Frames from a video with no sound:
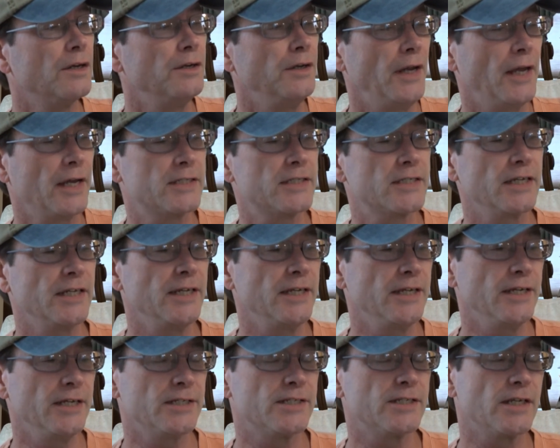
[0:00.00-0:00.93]
Next
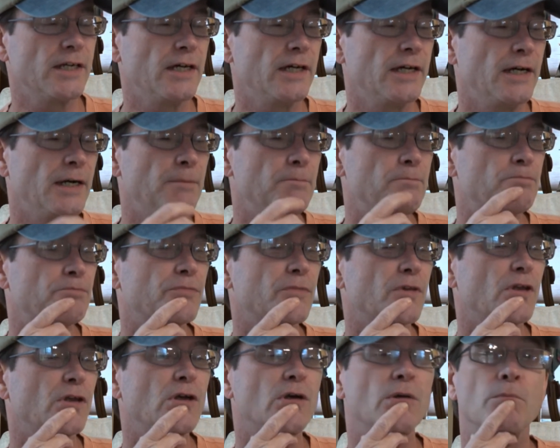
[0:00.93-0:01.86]
is
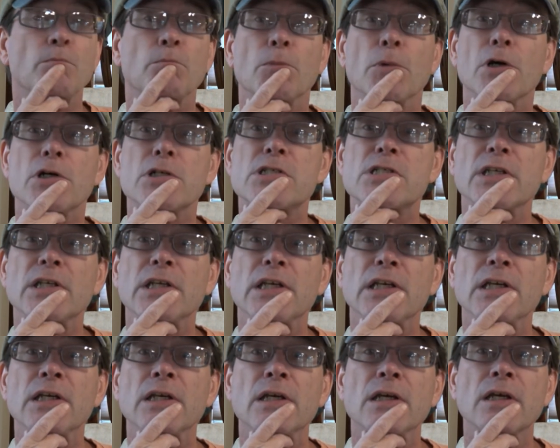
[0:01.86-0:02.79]

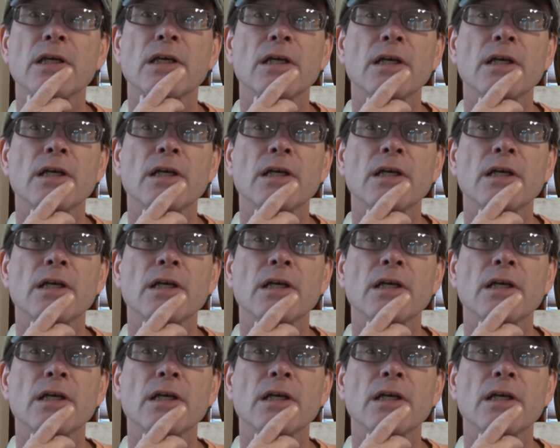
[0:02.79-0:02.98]
Mersing